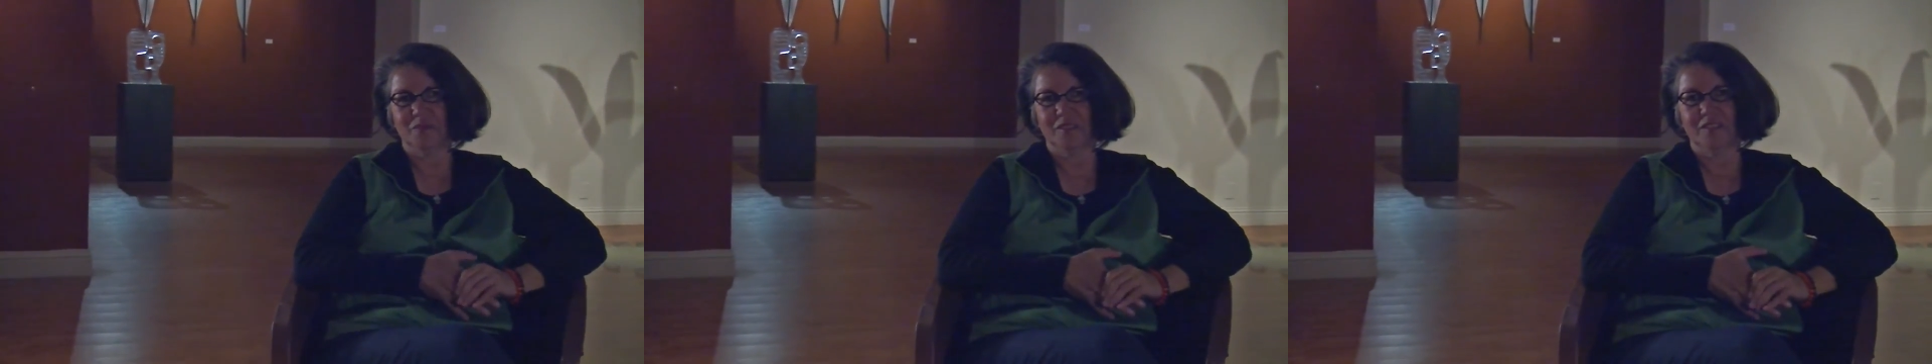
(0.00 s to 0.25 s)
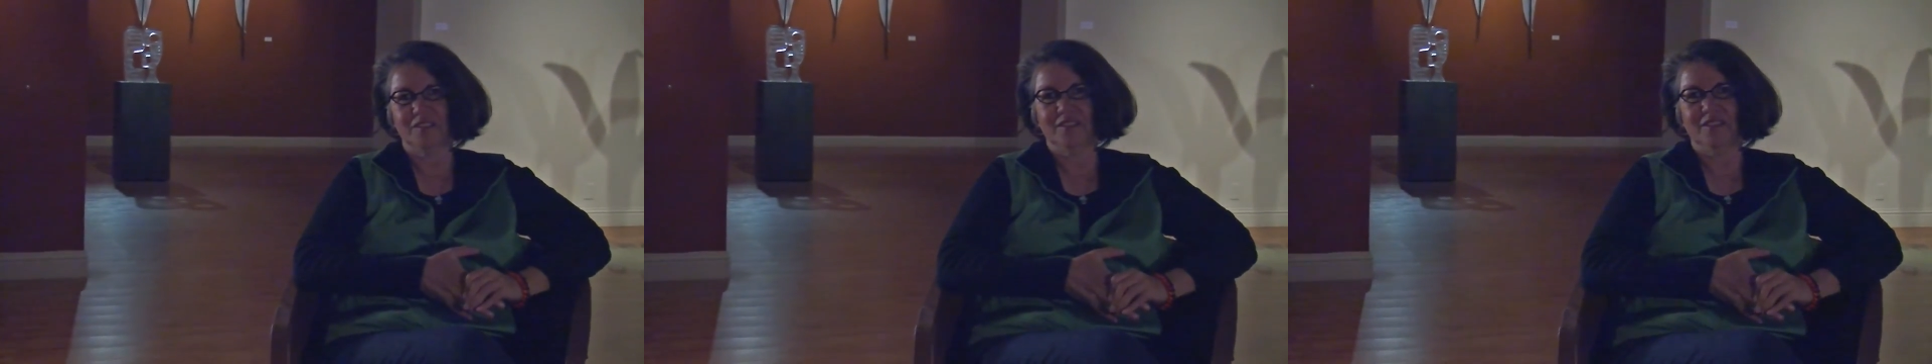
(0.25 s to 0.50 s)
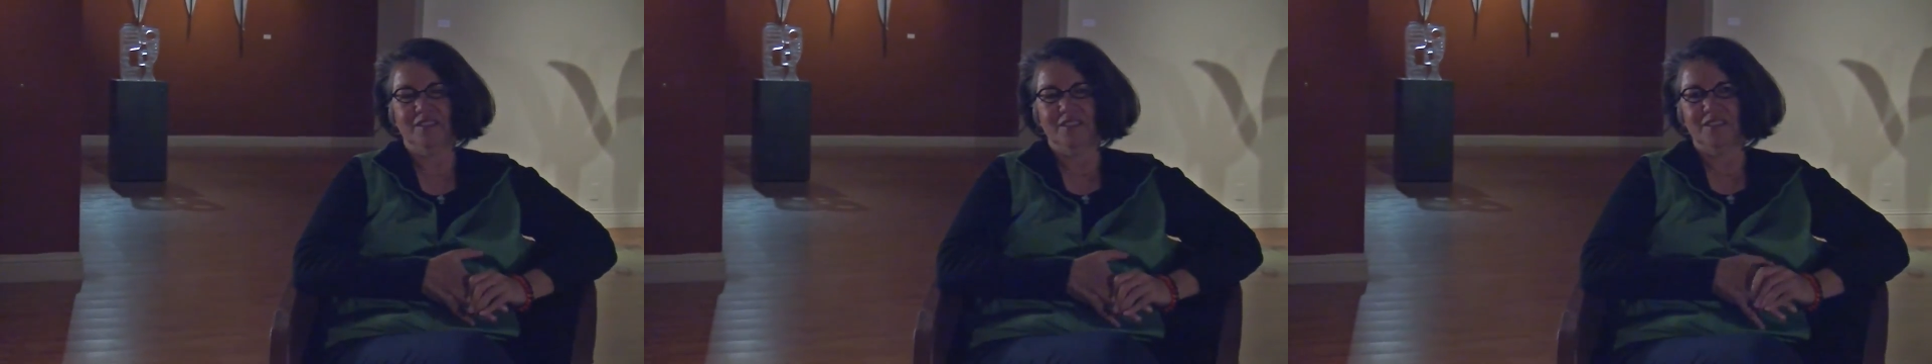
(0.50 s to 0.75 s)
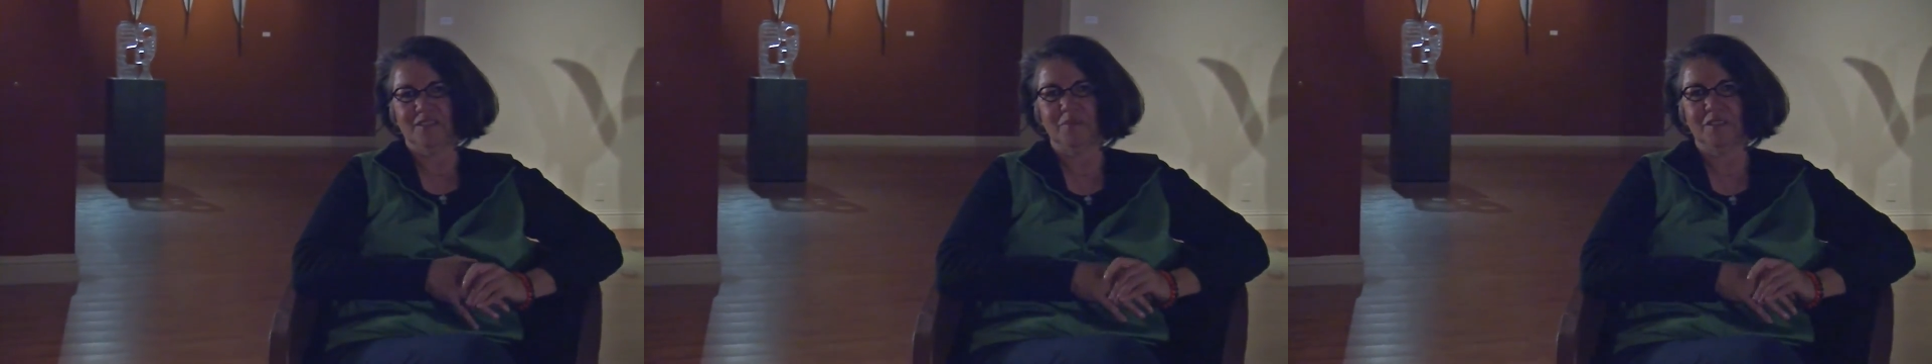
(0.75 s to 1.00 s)
We
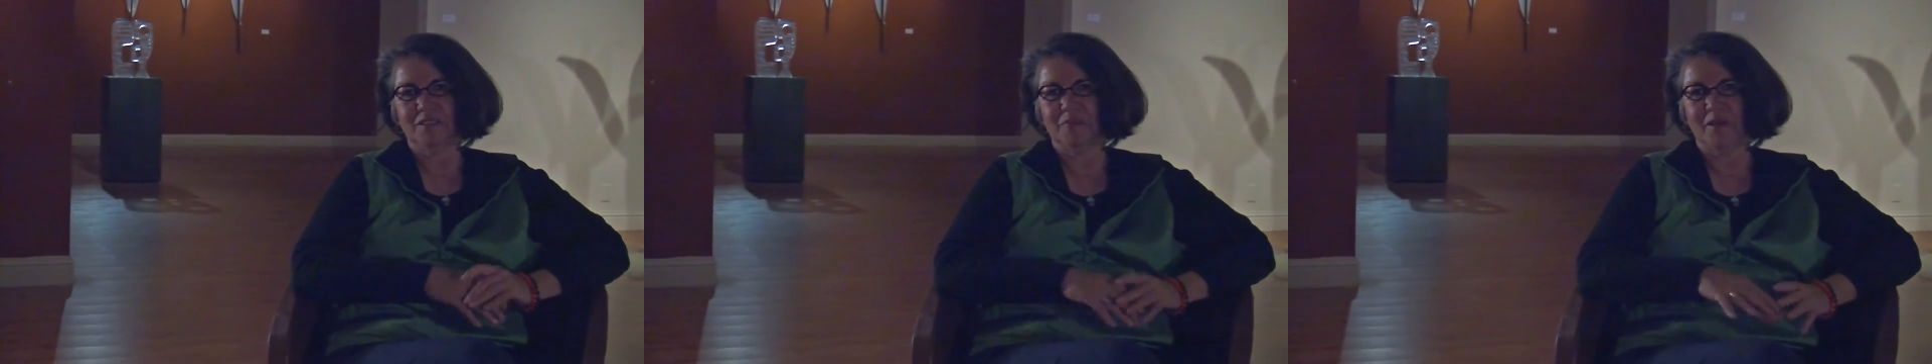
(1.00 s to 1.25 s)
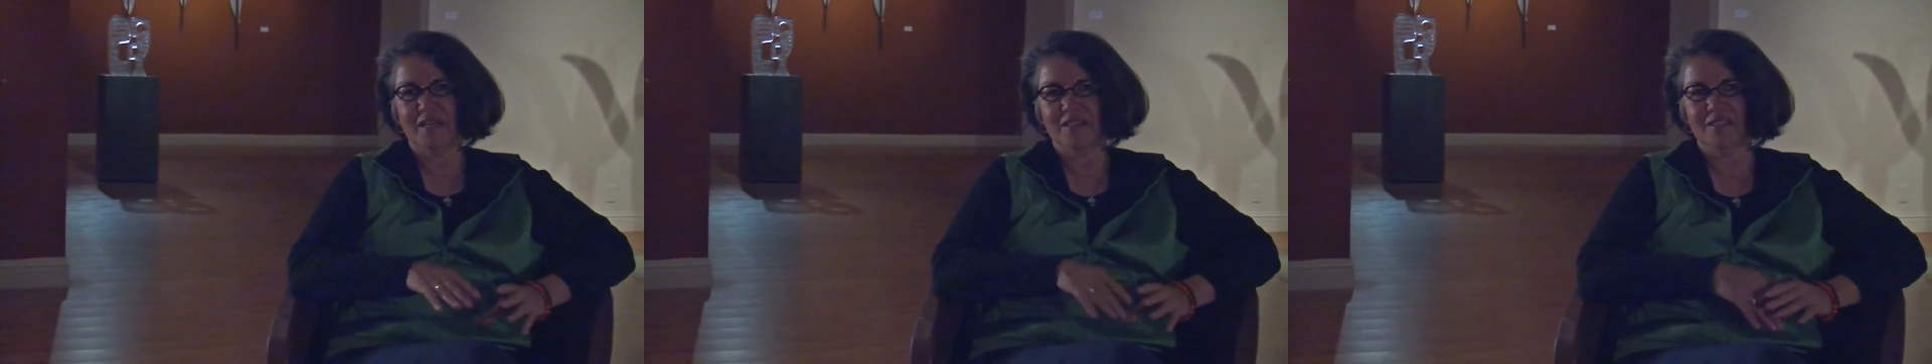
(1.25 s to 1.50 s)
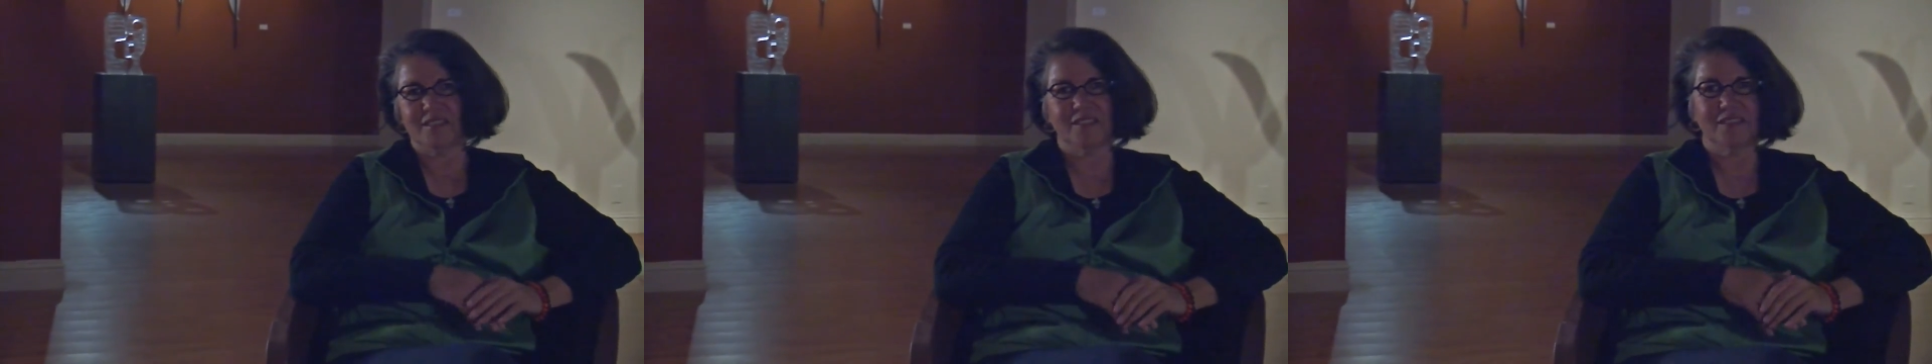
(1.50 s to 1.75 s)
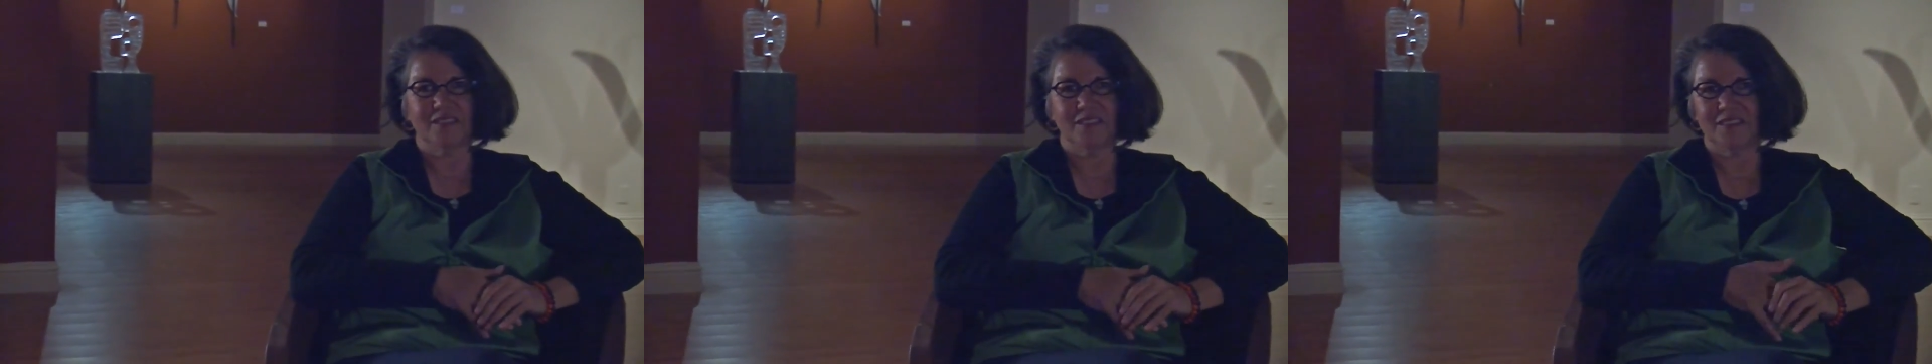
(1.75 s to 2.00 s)
speak Spanish,
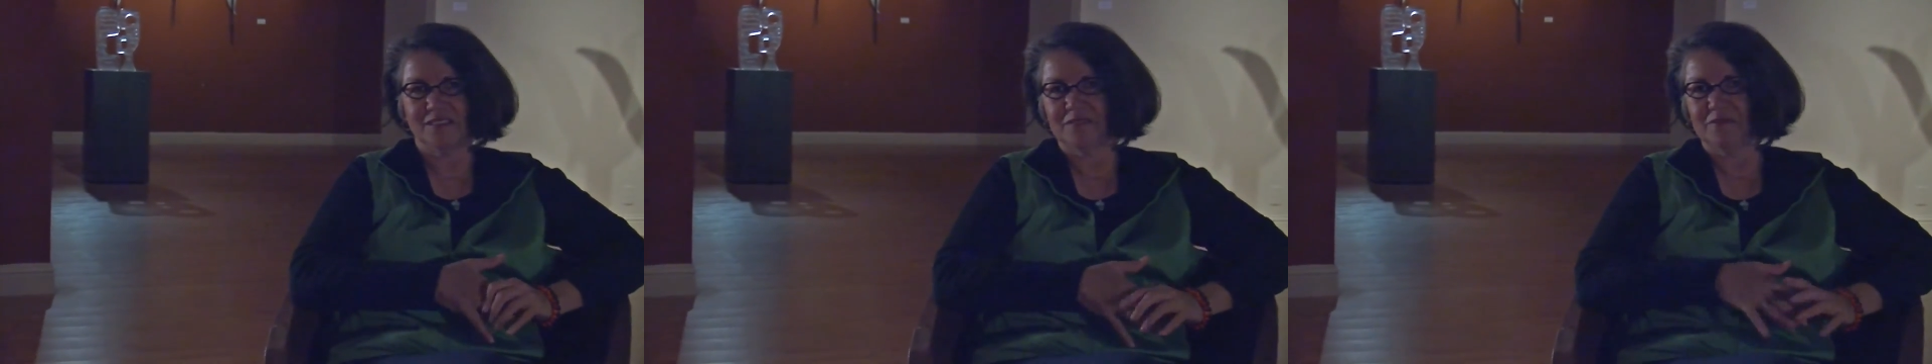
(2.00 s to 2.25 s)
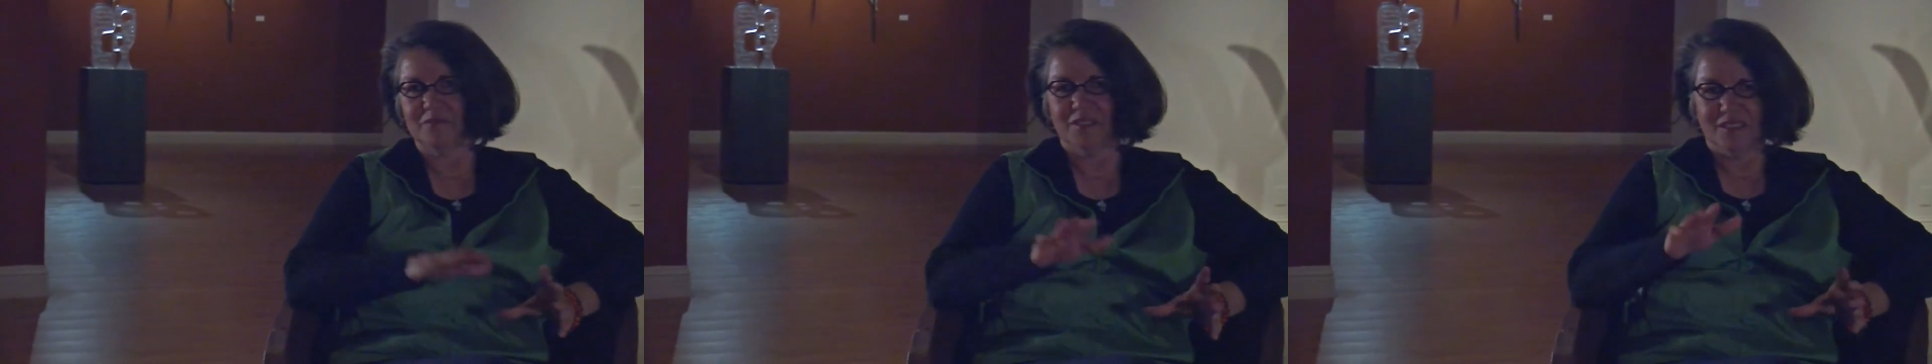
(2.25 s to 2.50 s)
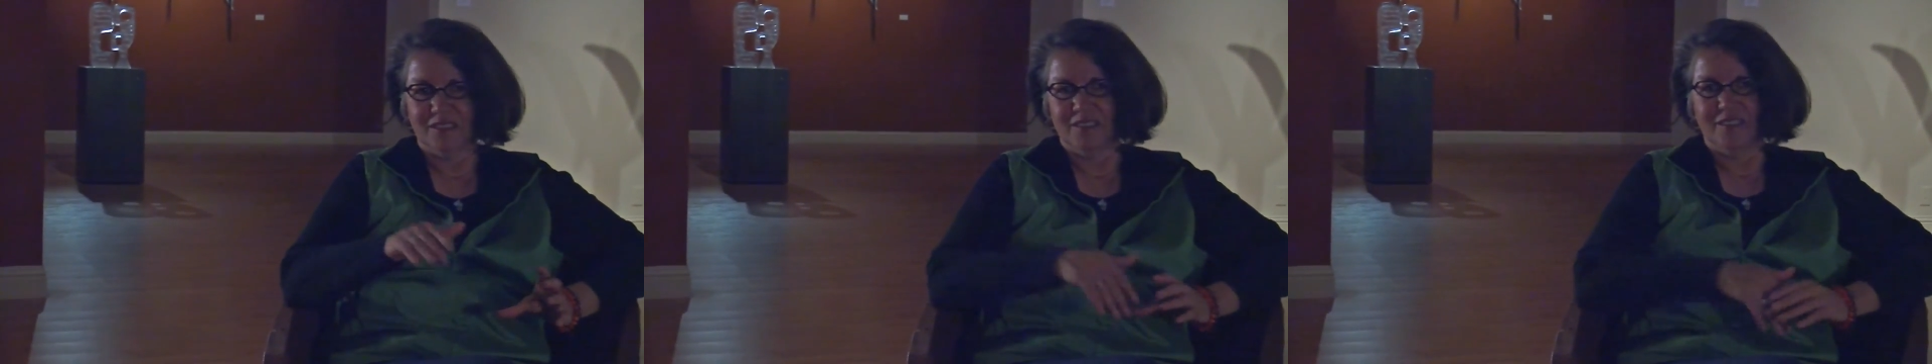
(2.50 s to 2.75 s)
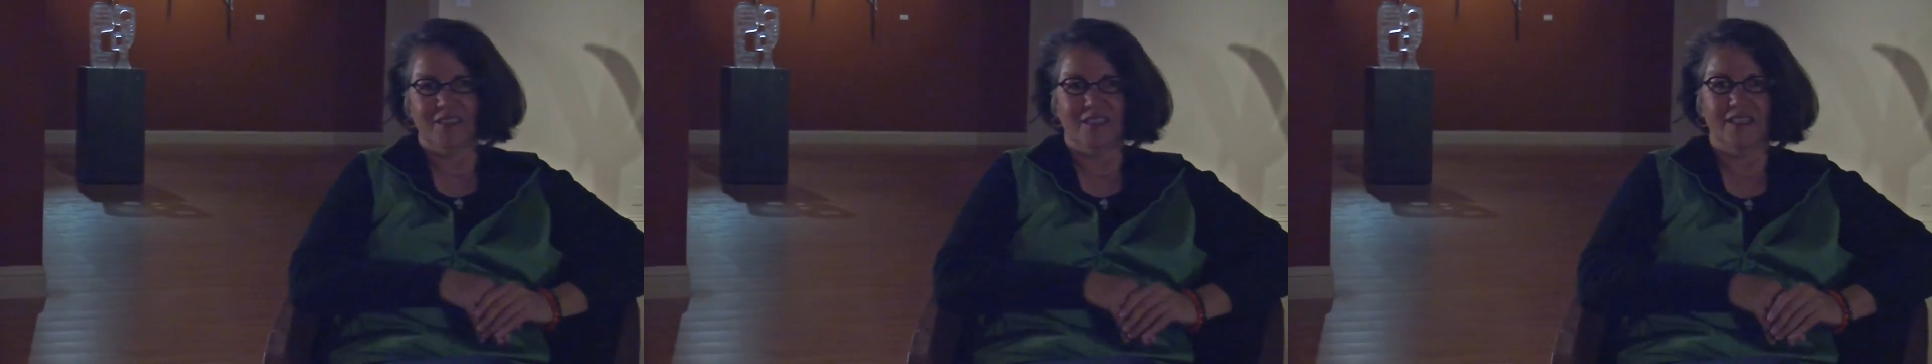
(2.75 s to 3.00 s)
English, and
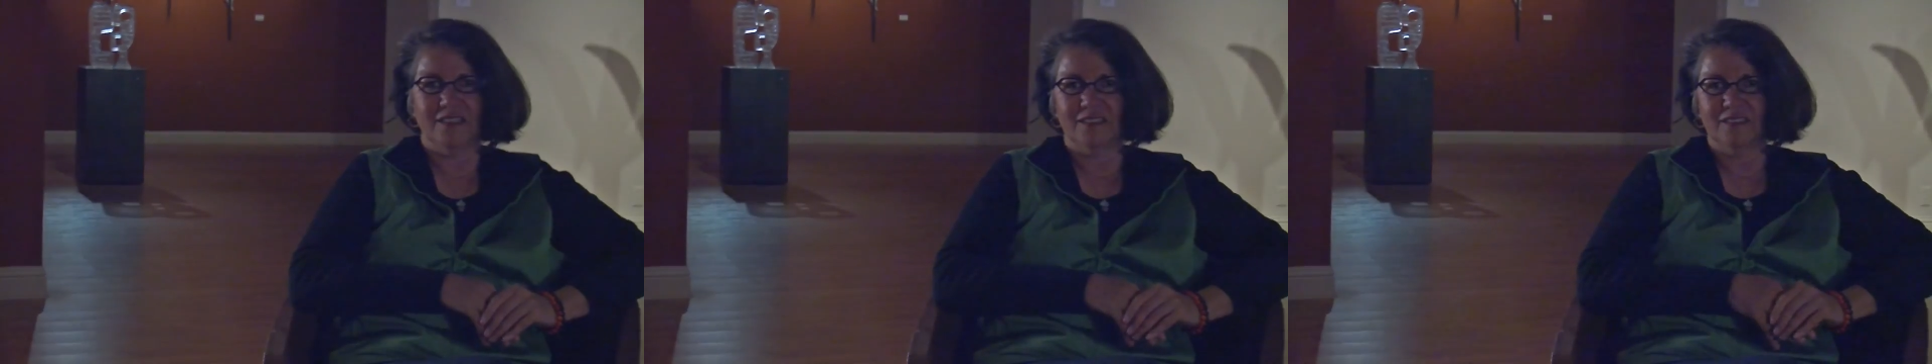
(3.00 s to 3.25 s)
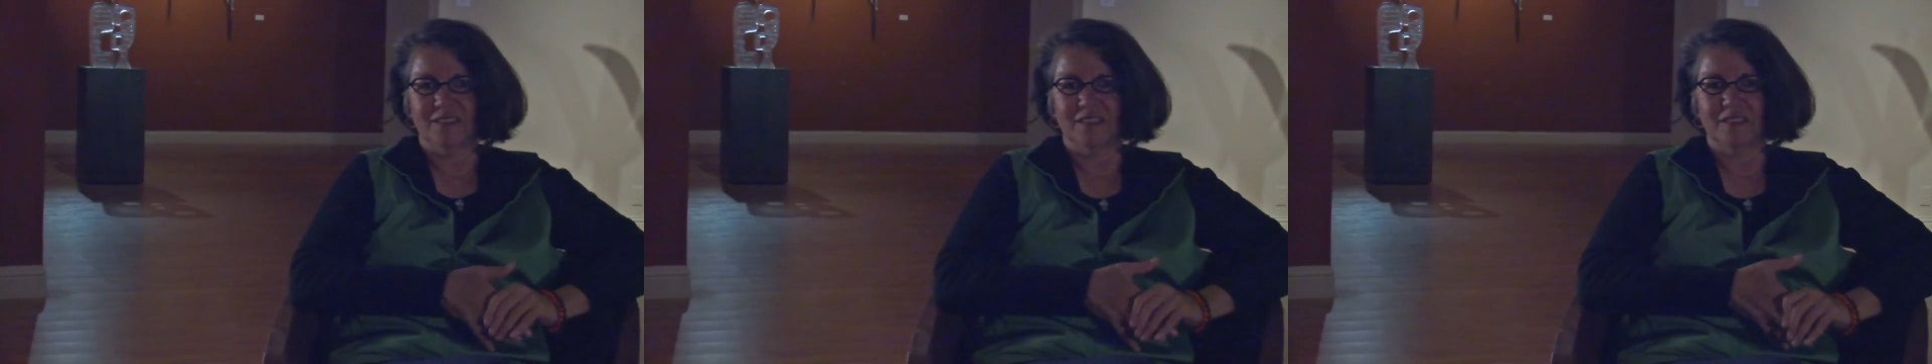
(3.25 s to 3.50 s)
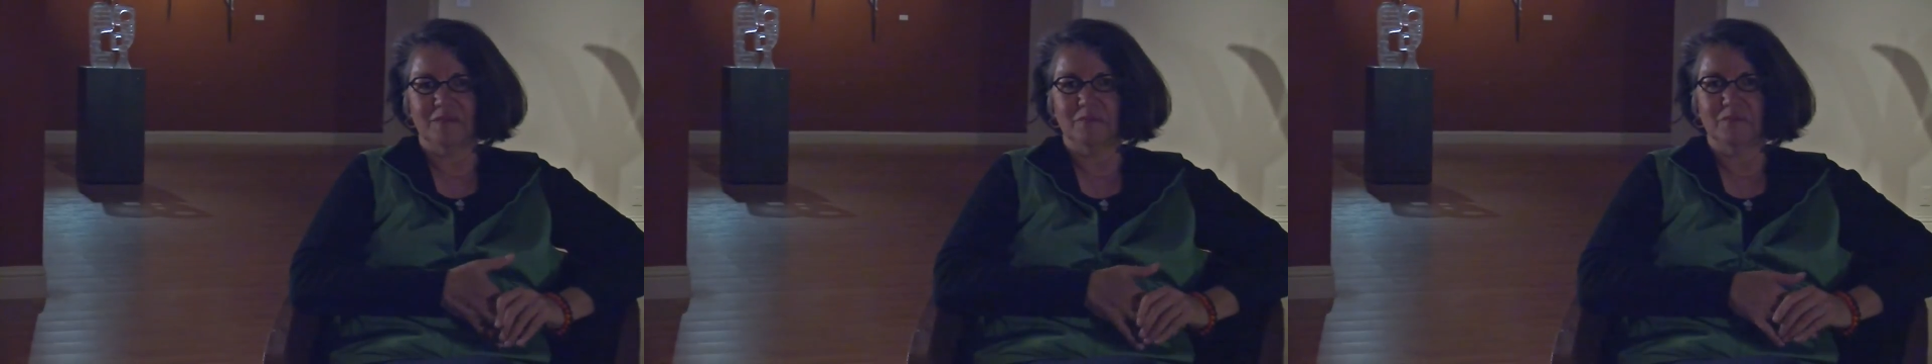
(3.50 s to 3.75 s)
a